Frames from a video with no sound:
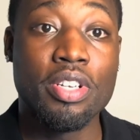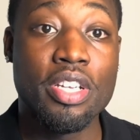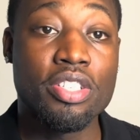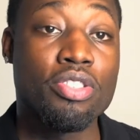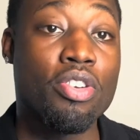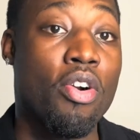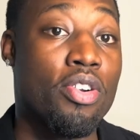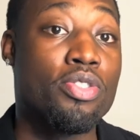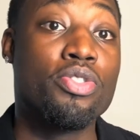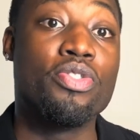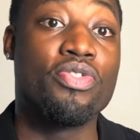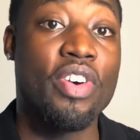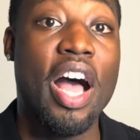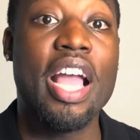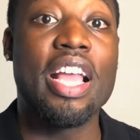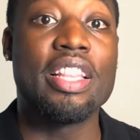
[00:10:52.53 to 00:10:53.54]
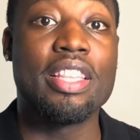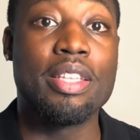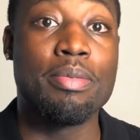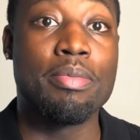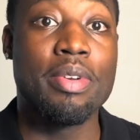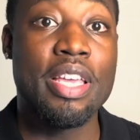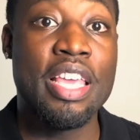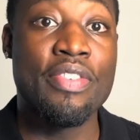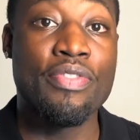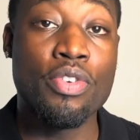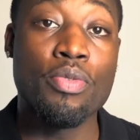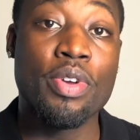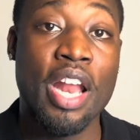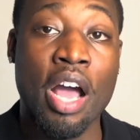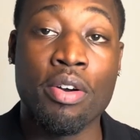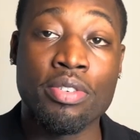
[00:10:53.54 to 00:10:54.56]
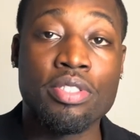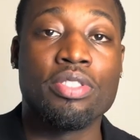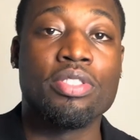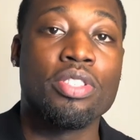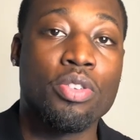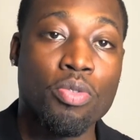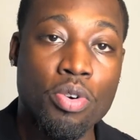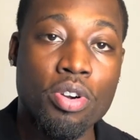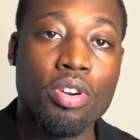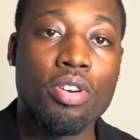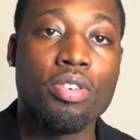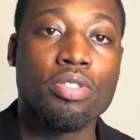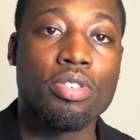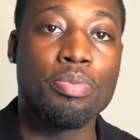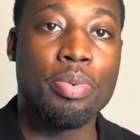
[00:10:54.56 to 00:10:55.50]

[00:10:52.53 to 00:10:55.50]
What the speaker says: It's hard to find them if you went out into the world,